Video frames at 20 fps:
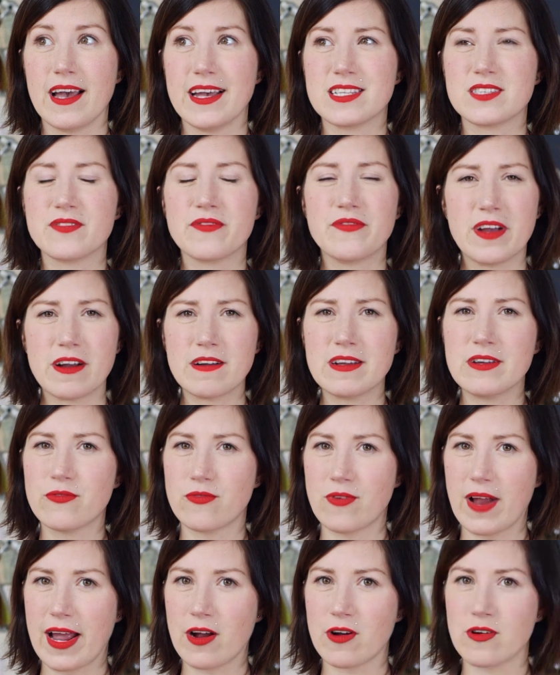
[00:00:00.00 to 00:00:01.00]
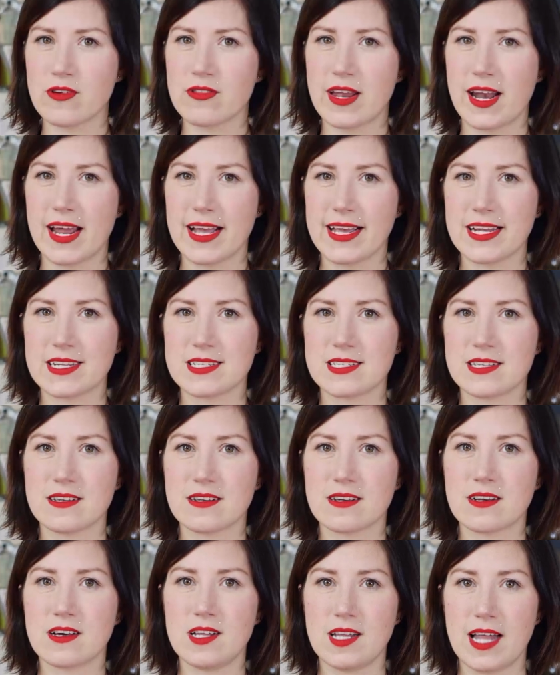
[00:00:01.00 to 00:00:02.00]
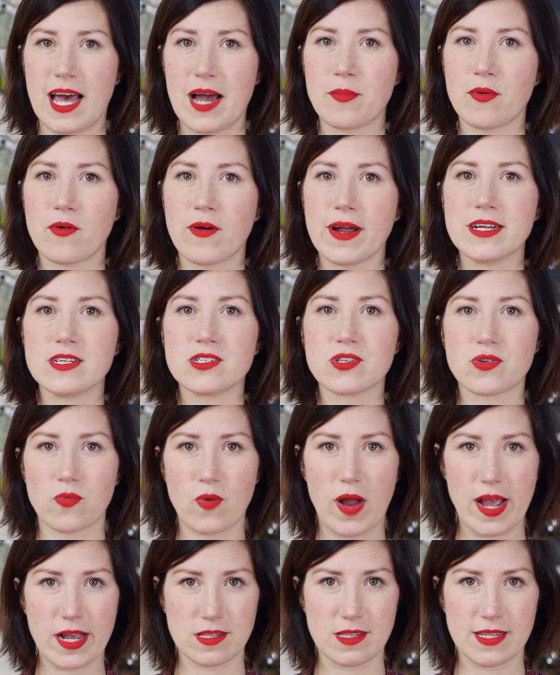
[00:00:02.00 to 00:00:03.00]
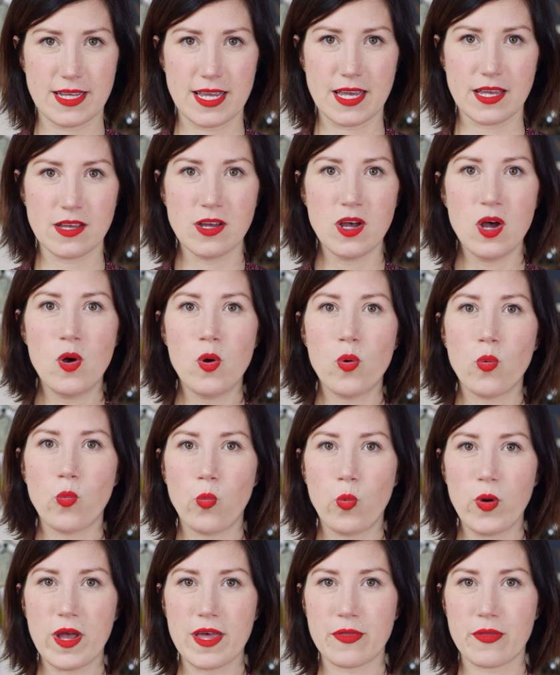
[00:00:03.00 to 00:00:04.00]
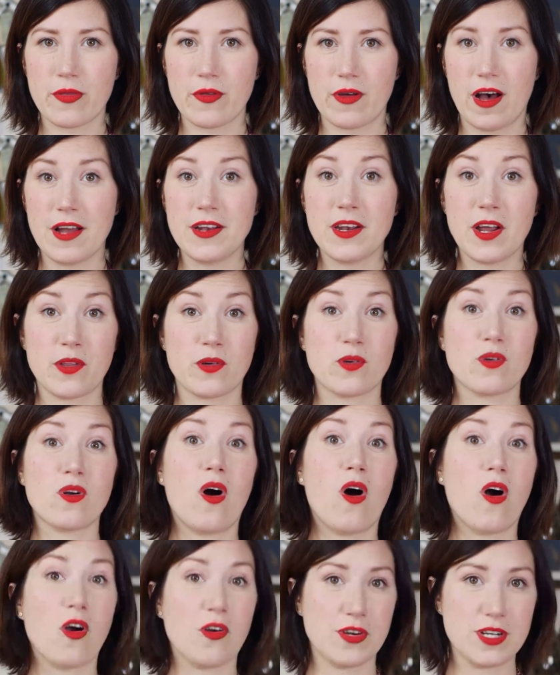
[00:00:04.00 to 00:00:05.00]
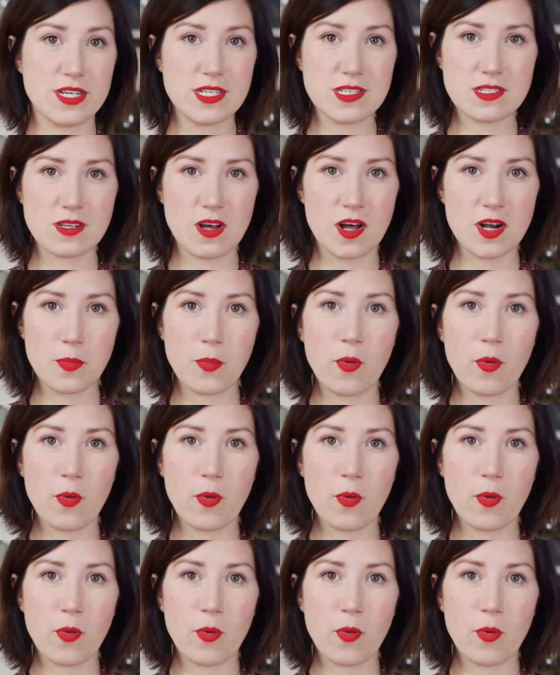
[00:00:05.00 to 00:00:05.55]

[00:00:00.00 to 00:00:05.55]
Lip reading: It's very rare that I get to collaborate directly with another artist on a